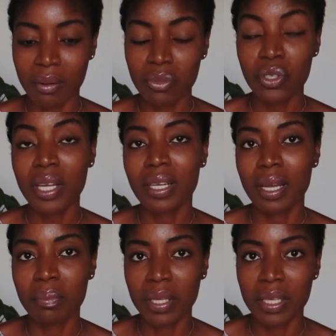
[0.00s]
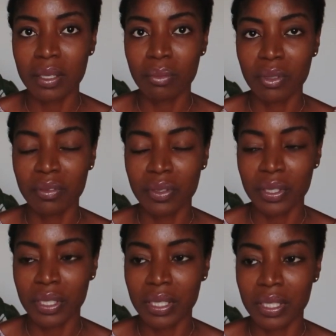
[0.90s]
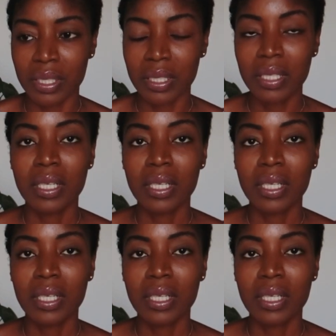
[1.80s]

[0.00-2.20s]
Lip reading: try to come in with your